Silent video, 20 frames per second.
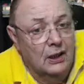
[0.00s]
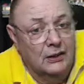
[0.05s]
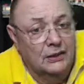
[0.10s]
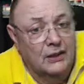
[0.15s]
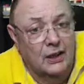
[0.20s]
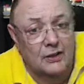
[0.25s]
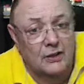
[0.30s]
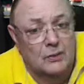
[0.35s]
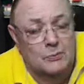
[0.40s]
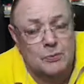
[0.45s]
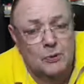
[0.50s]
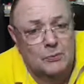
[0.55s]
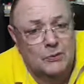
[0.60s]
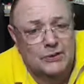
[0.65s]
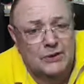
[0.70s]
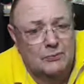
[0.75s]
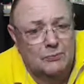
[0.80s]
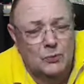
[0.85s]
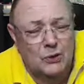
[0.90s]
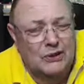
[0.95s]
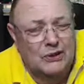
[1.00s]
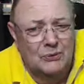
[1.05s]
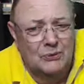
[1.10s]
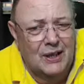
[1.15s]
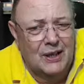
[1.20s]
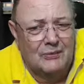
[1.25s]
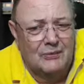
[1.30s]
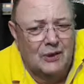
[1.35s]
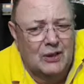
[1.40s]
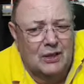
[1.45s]
No, they probably don't. We don't
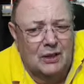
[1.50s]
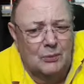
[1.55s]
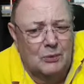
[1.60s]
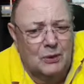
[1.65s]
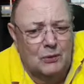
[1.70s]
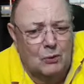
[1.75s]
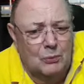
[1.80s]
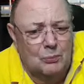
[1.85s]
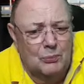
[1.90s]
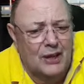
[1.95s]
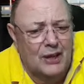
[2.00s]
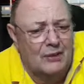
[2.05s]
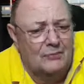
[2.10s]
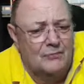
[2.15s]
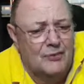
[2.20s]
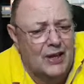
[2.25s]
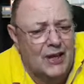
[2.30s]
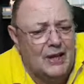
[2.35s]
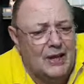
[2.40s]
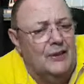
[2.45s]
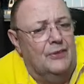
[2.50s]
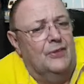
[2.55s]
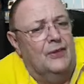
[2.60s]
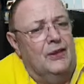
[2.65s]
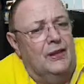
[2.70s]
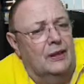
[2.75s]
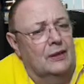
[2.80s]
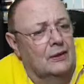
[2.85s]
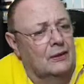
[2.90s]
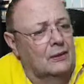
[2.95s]
have a coherent plan for anything.